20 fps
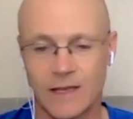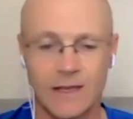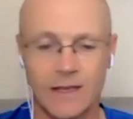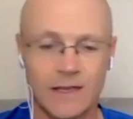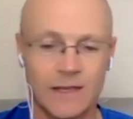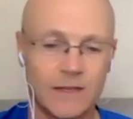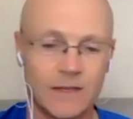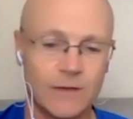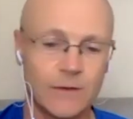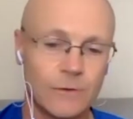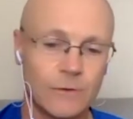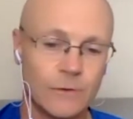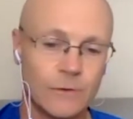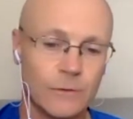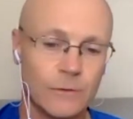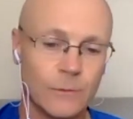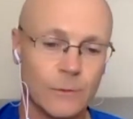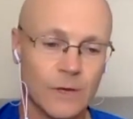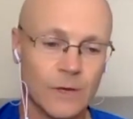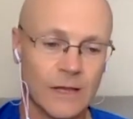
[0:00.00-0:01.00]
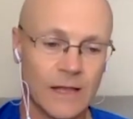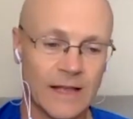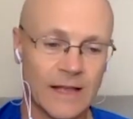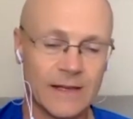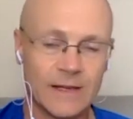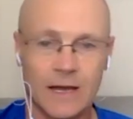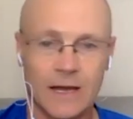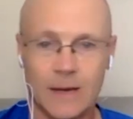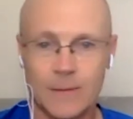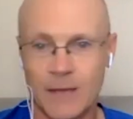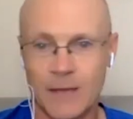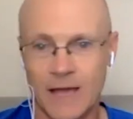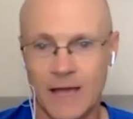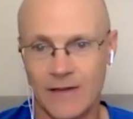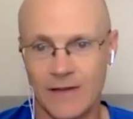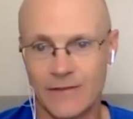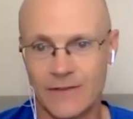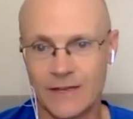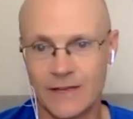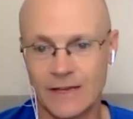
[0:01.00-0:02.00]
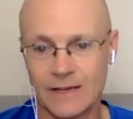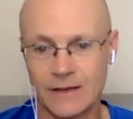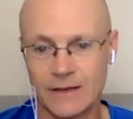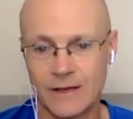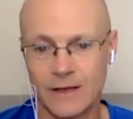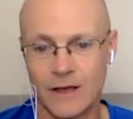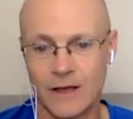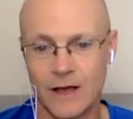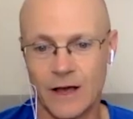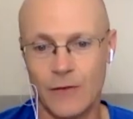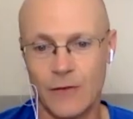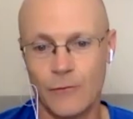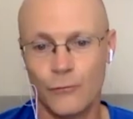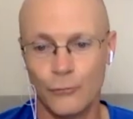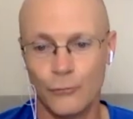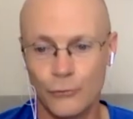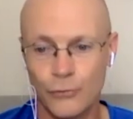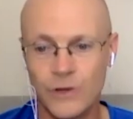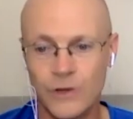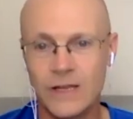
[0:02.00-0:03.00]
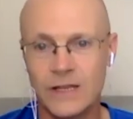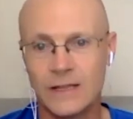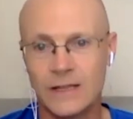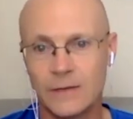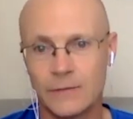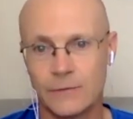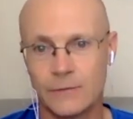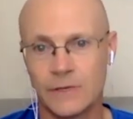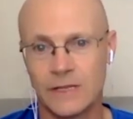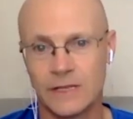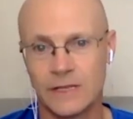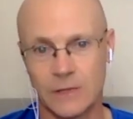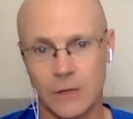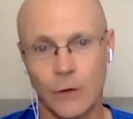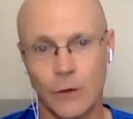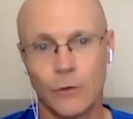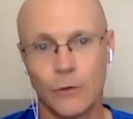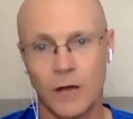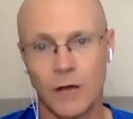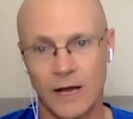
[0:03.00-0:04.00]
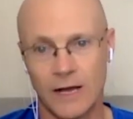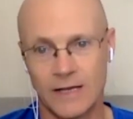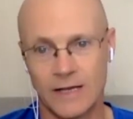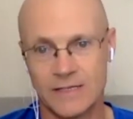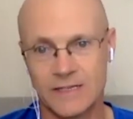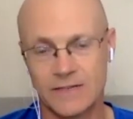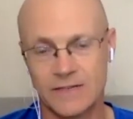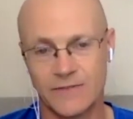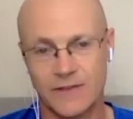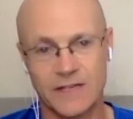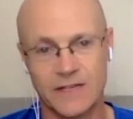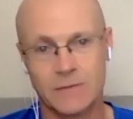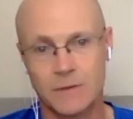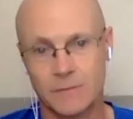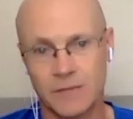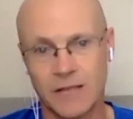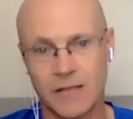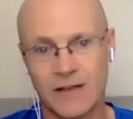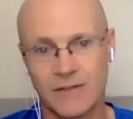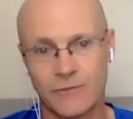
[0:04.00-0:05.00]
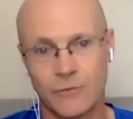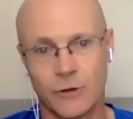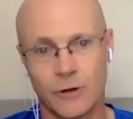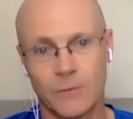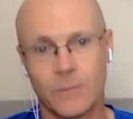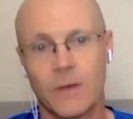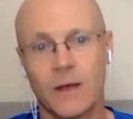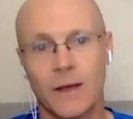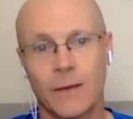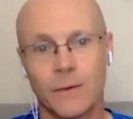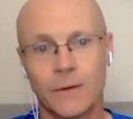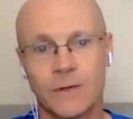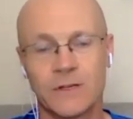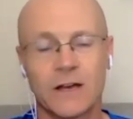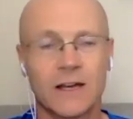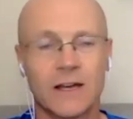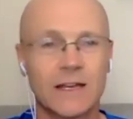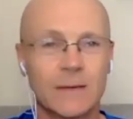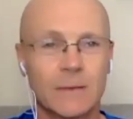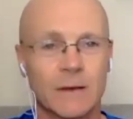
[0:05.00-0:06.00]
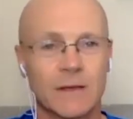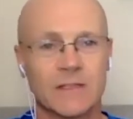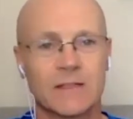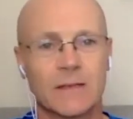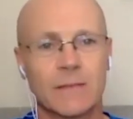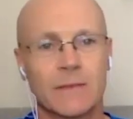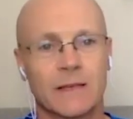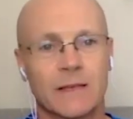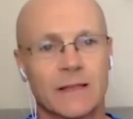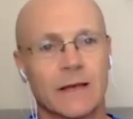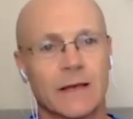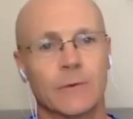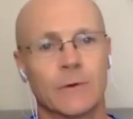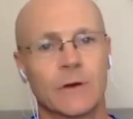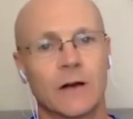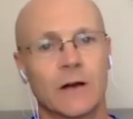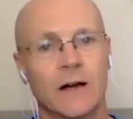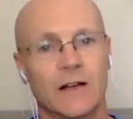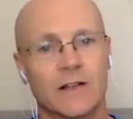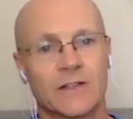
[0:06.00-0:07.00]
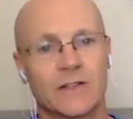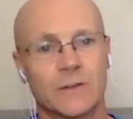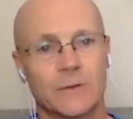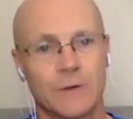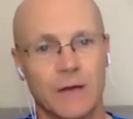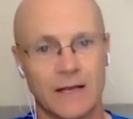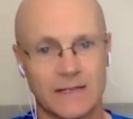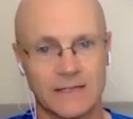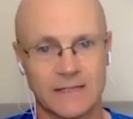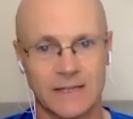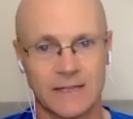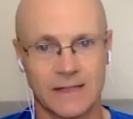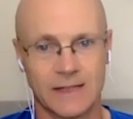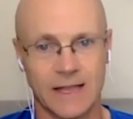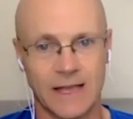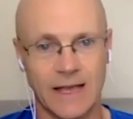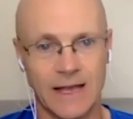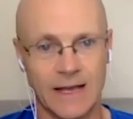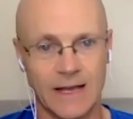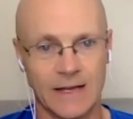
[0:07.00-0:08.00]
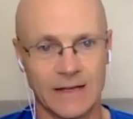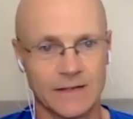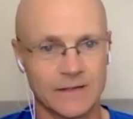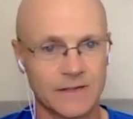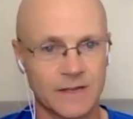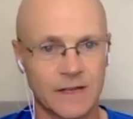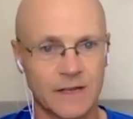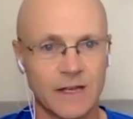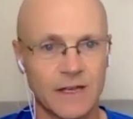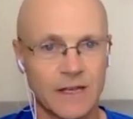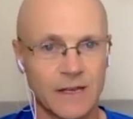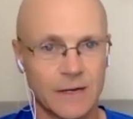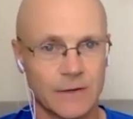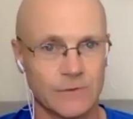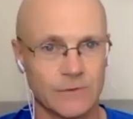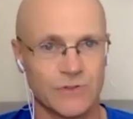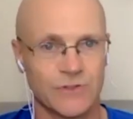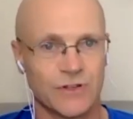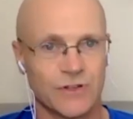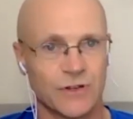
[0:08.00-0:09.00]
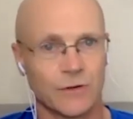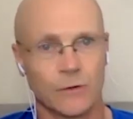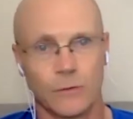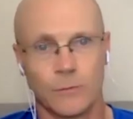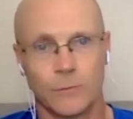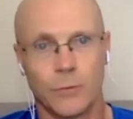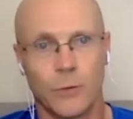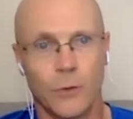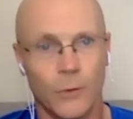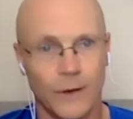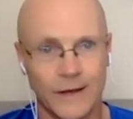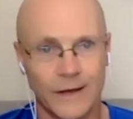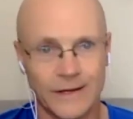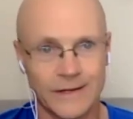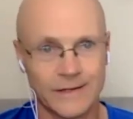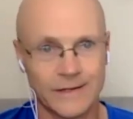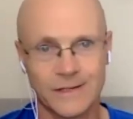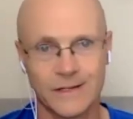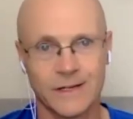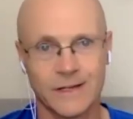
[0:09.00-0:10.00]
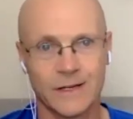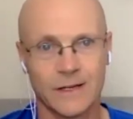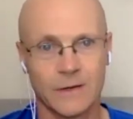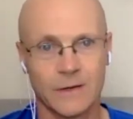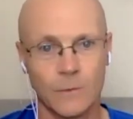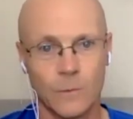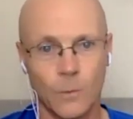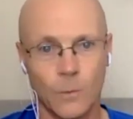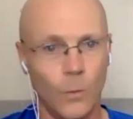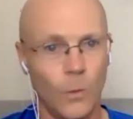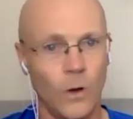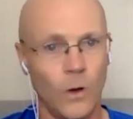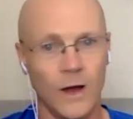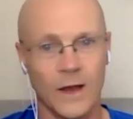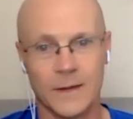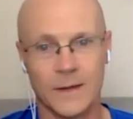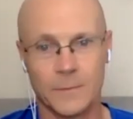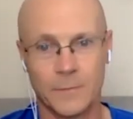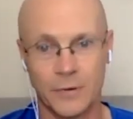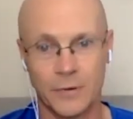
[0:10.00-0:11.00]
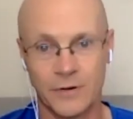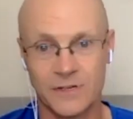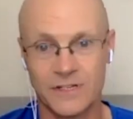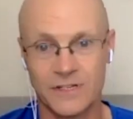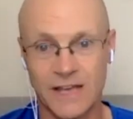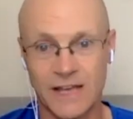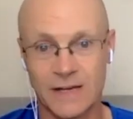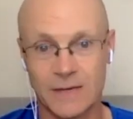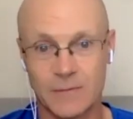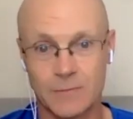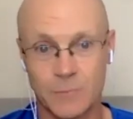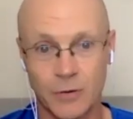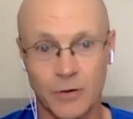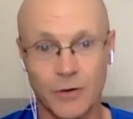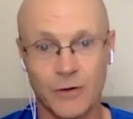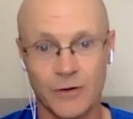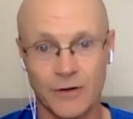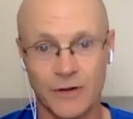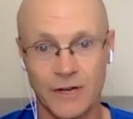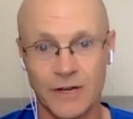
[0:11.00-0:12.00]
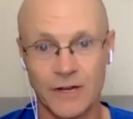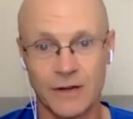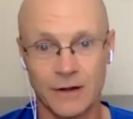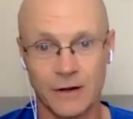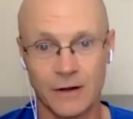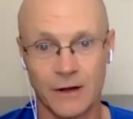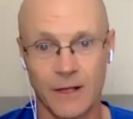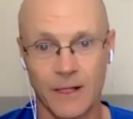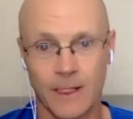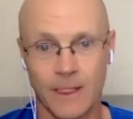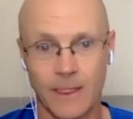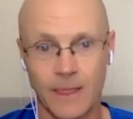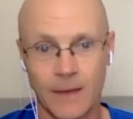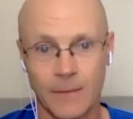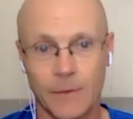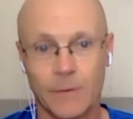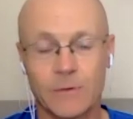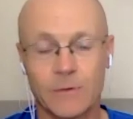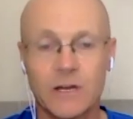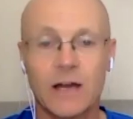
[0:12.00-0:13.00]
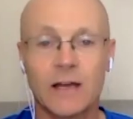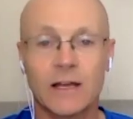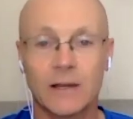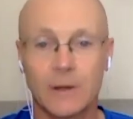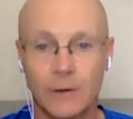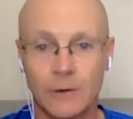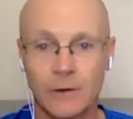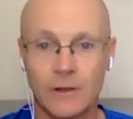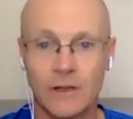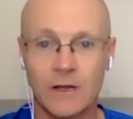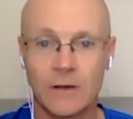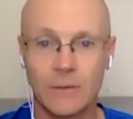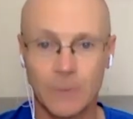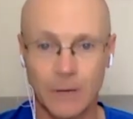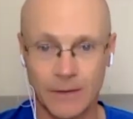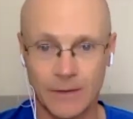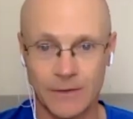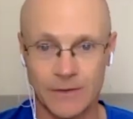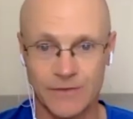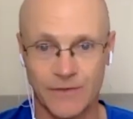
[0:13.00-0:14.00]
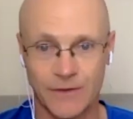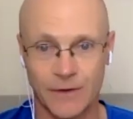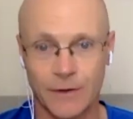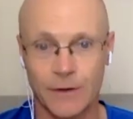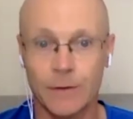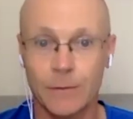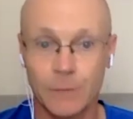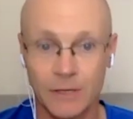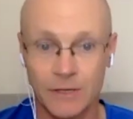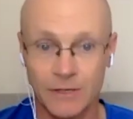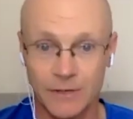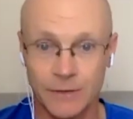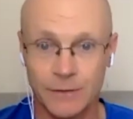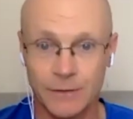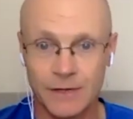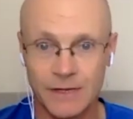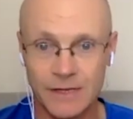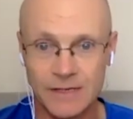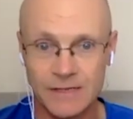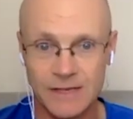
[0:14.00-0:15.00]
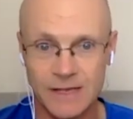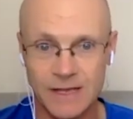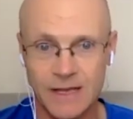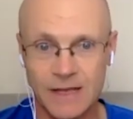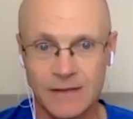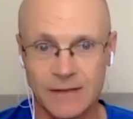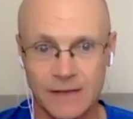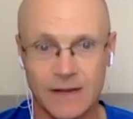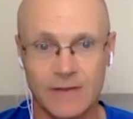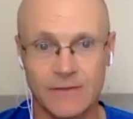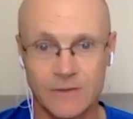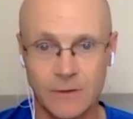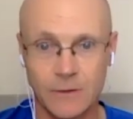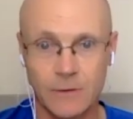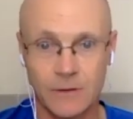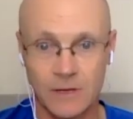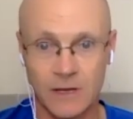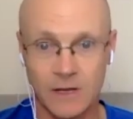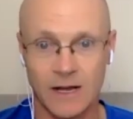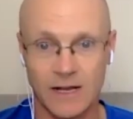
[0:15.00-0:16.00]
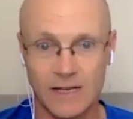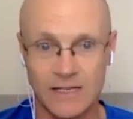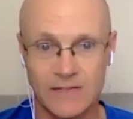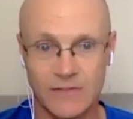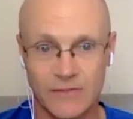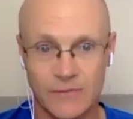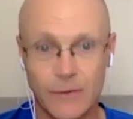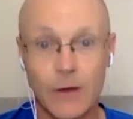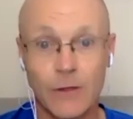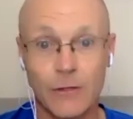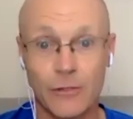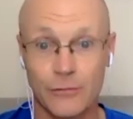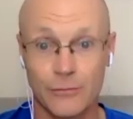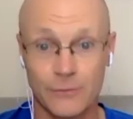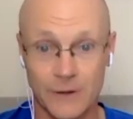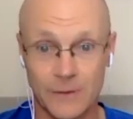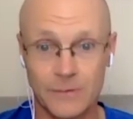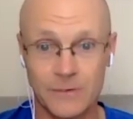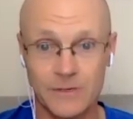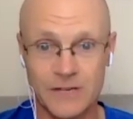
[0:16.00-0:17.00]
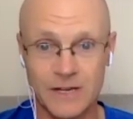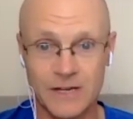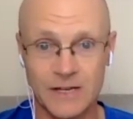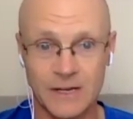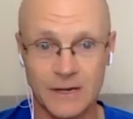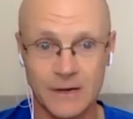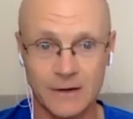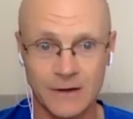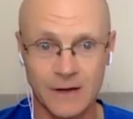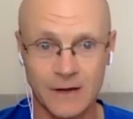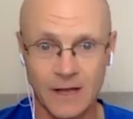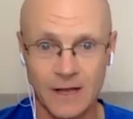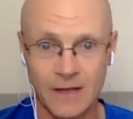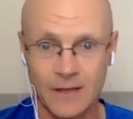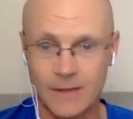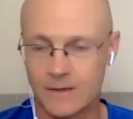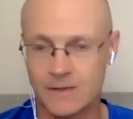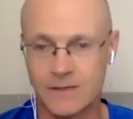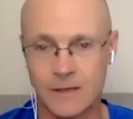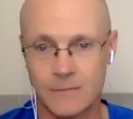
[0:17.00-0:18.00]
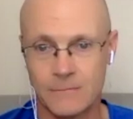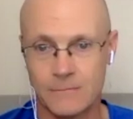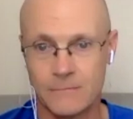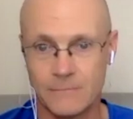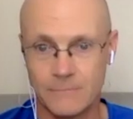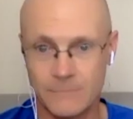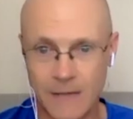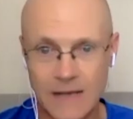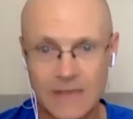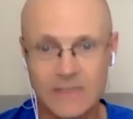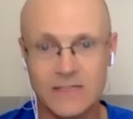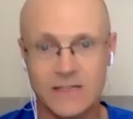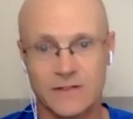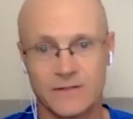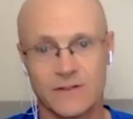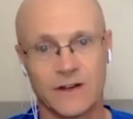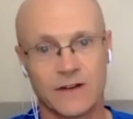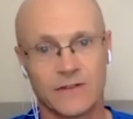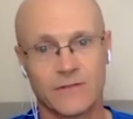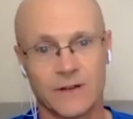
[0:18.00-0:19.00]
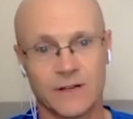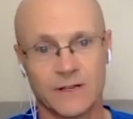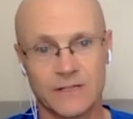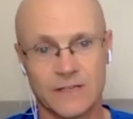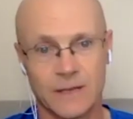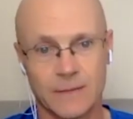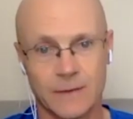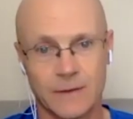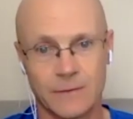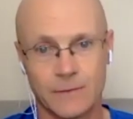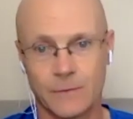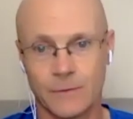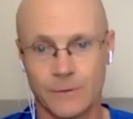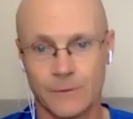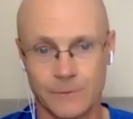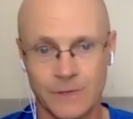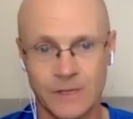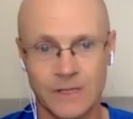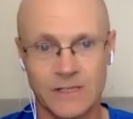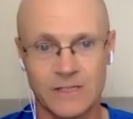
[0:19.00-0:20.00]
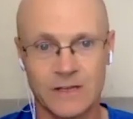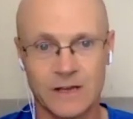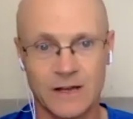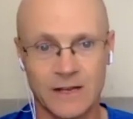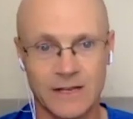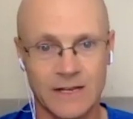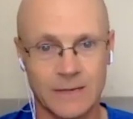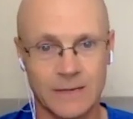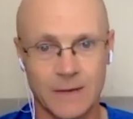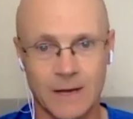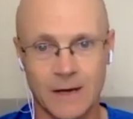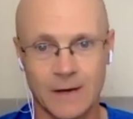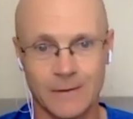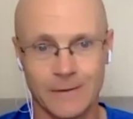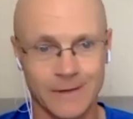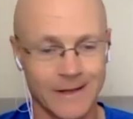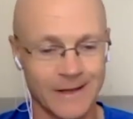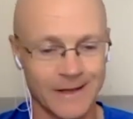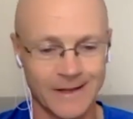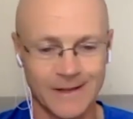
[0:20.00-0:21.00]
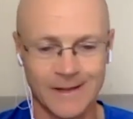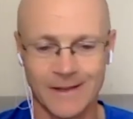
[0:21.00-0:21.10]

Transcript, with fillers: you will end up having a really, really low cost investment platform. We're talking about something that will cost you as little as you know, 0.1% per year. And we were talking earlier about those variable annuities that have total costs of about 3% a year there's a massive difference. I mean, we're really talking about like